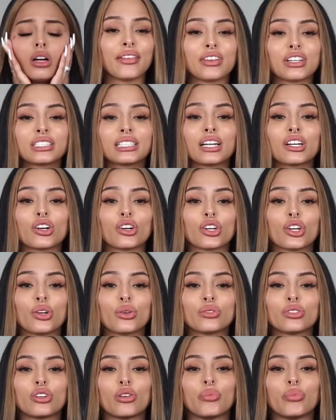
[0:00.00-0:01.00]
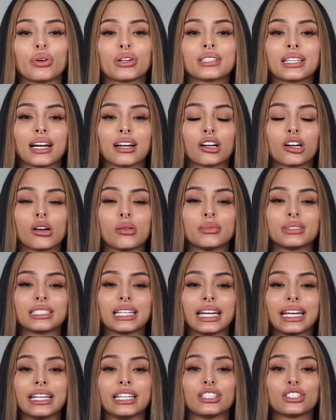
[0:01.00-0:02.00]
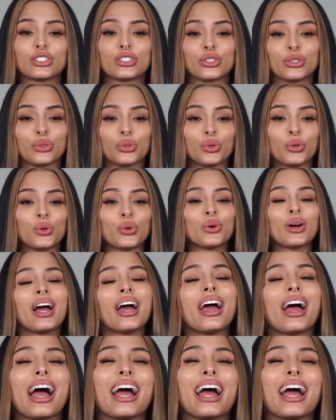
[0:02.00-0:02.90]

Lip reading: And there's like a cute little book that comes in it too.